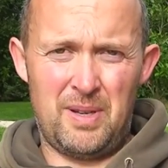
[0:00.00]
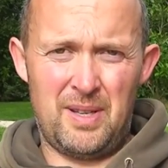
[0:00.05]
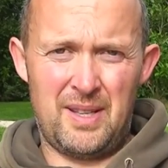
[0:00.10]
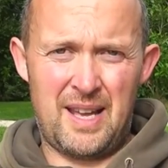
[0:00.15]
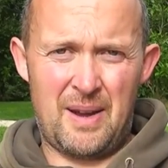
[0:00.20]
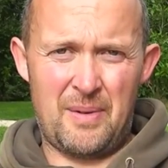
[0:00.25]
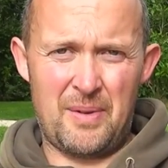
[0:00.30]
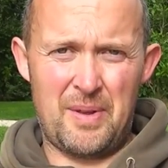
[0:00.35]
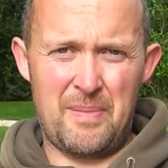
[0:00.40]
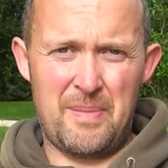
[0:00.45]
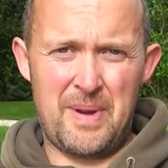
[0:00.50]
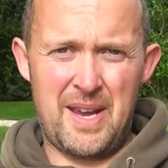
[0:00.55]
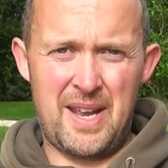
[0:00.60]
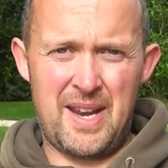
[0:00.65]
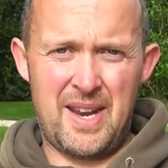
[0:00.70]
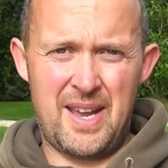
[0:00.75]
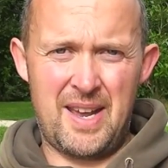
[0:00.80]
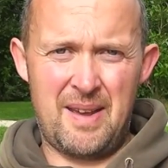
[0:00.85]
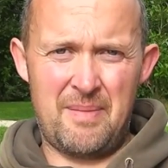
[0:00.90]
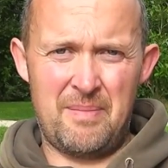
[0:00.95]
That was the
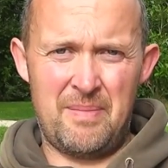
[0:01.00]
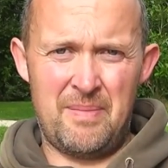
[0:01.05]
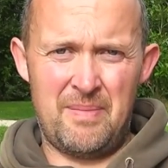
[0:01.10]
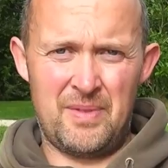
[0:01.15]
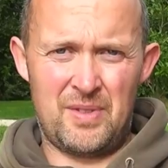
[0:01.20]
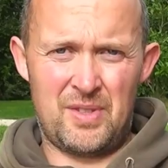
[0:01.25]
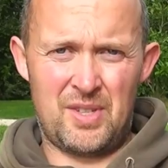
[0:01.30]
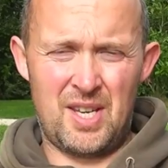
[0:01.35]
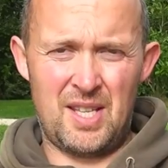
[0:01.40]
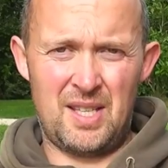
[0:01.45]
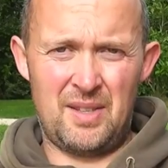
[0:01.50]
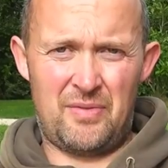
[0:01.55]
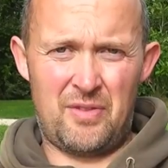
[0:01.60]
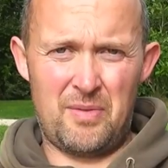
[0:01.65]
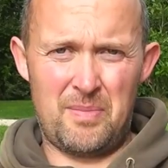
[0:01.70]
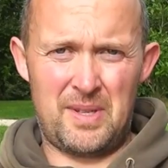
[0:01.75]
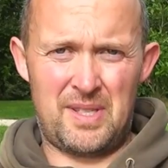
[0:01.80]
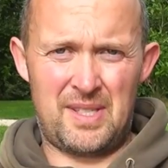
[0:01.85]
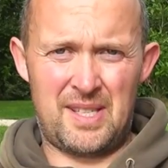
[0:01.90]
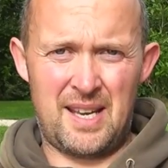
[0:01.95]
main aim, certainly for
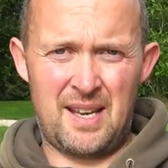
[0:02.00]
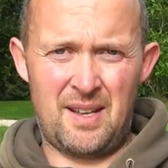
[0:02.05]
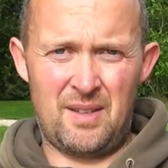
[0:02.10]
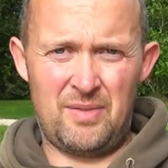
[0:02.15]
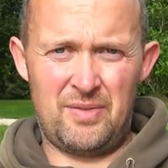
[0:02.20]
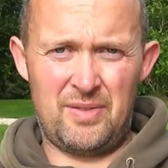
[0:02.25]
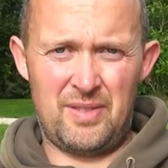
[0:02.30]
myself.